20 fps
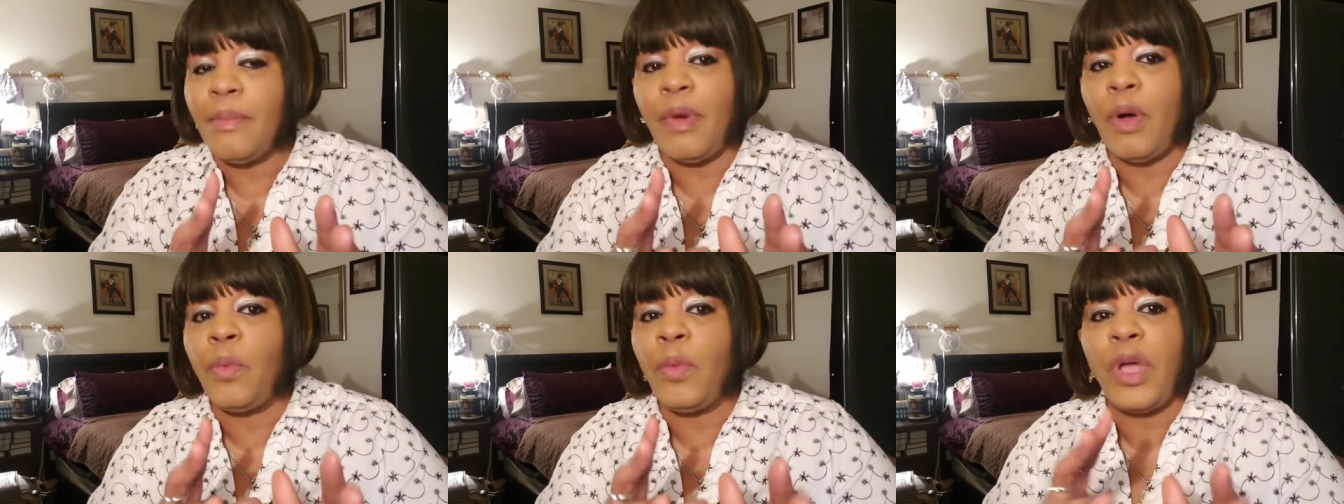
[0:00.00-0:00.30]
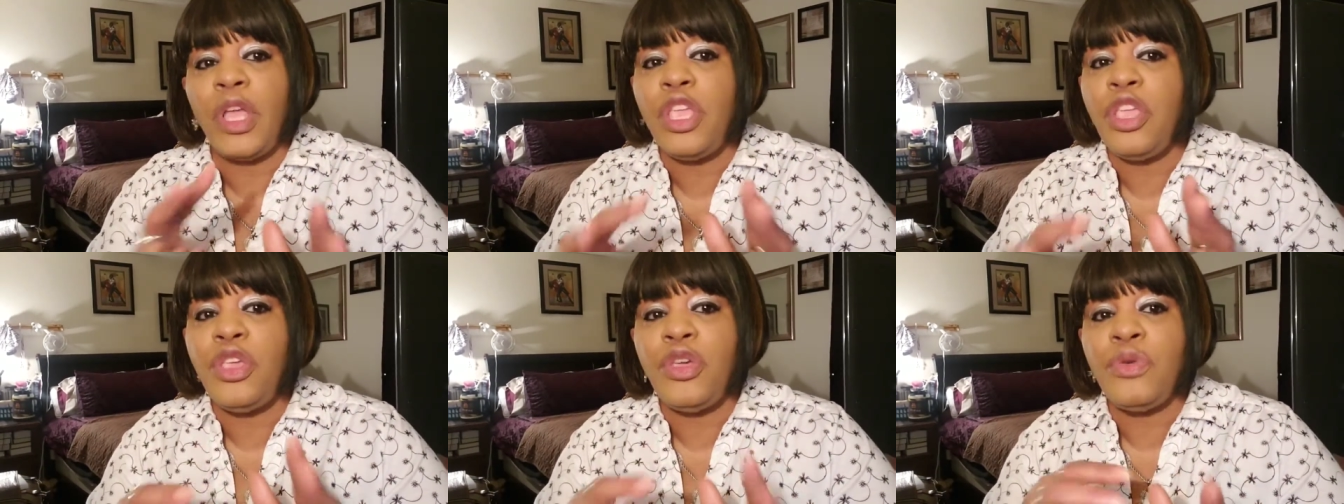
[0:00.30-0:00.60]
But
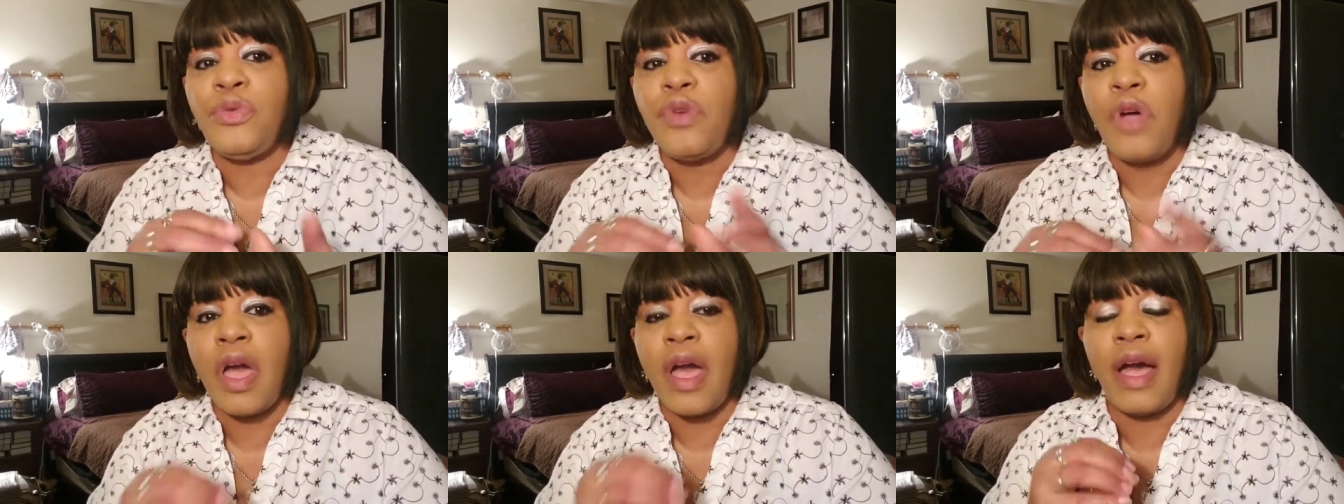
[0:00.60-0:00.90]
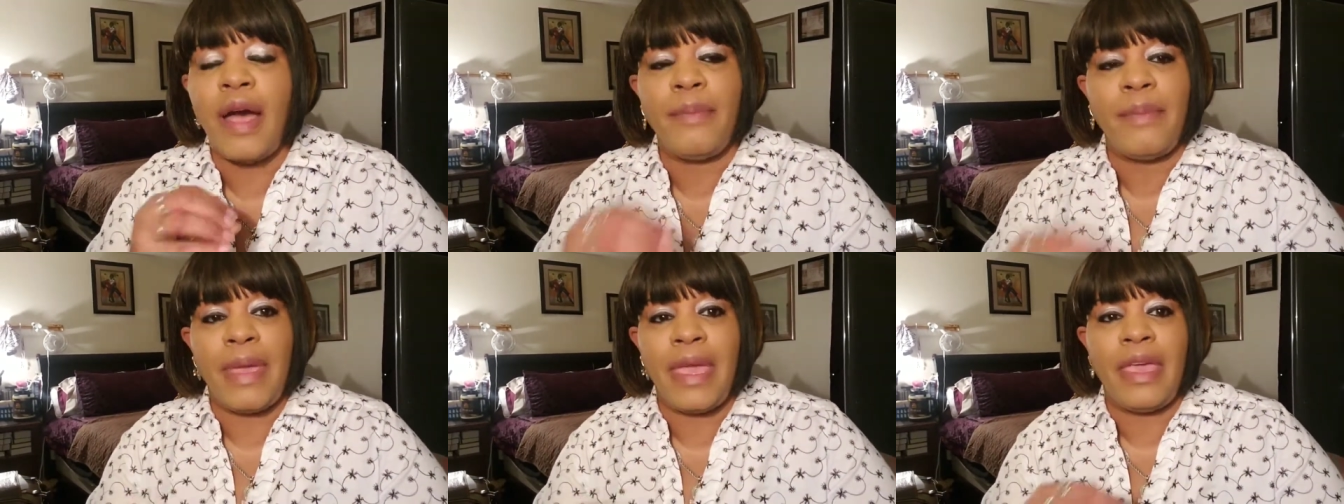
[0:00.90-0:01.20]
when you
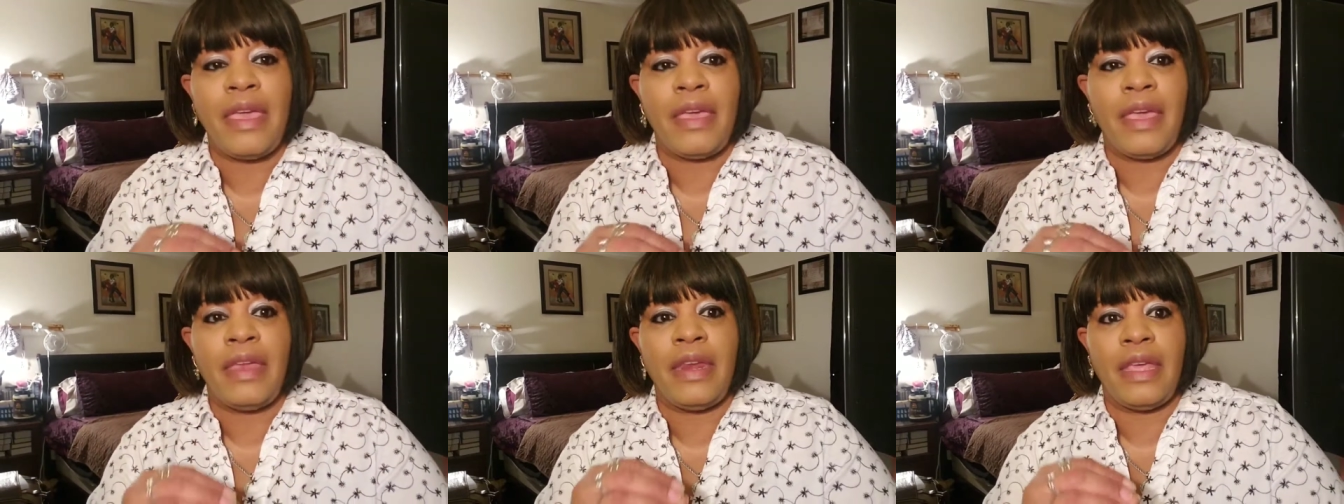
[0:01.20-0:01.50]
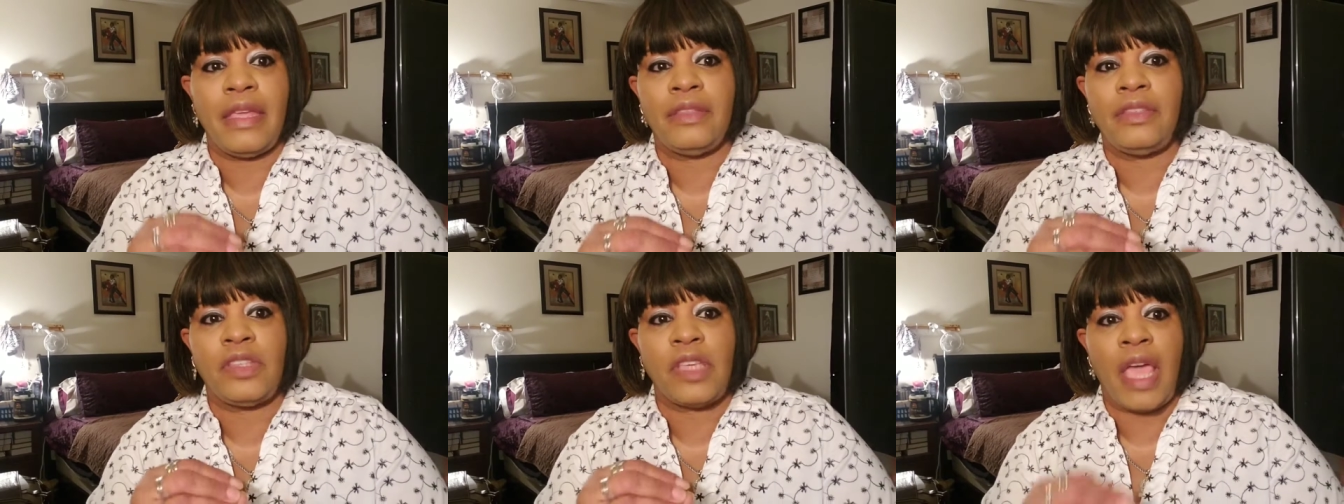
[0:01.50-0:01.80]
come
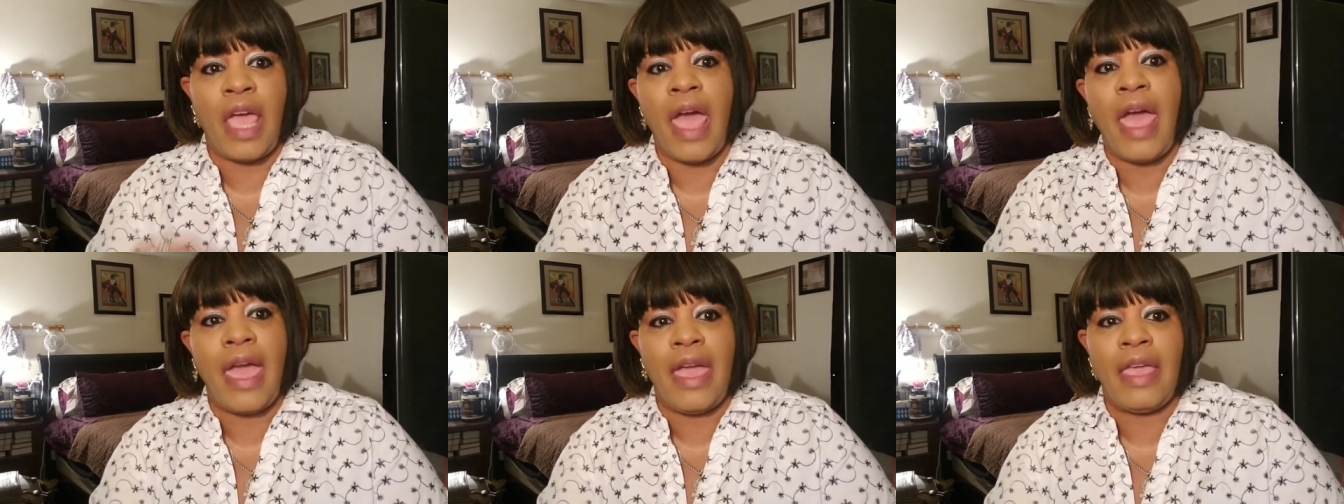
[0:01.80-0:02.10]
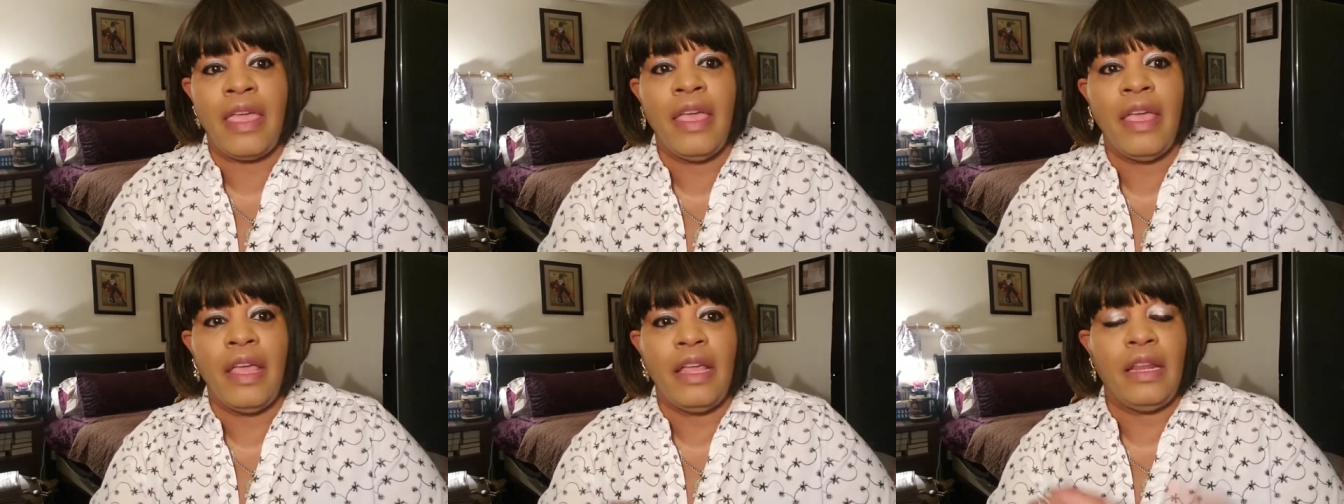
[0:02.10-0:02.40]
in and say,
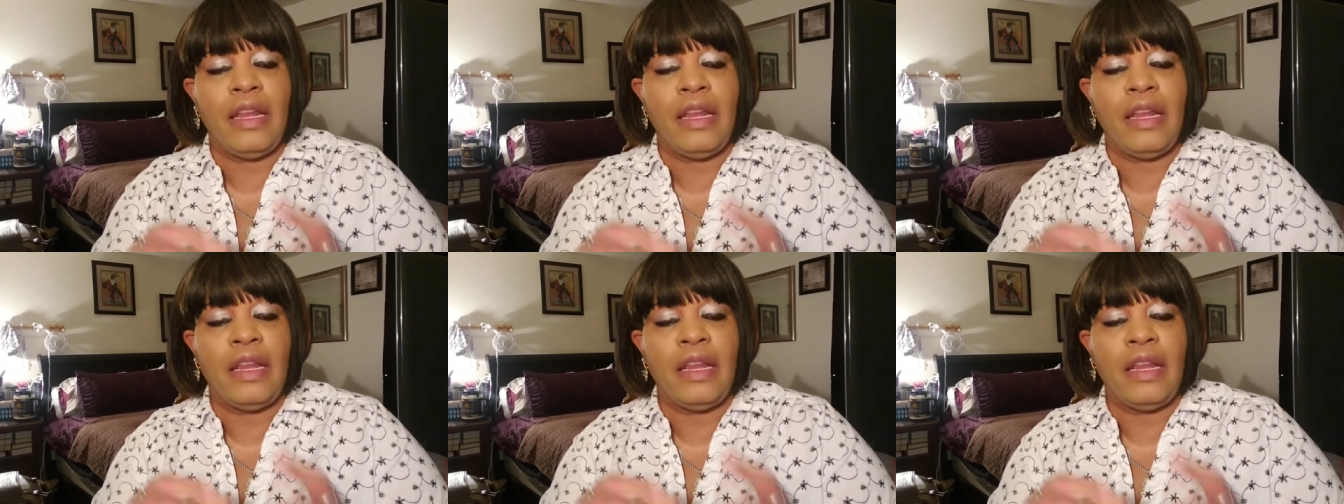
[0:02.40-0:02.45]
hey,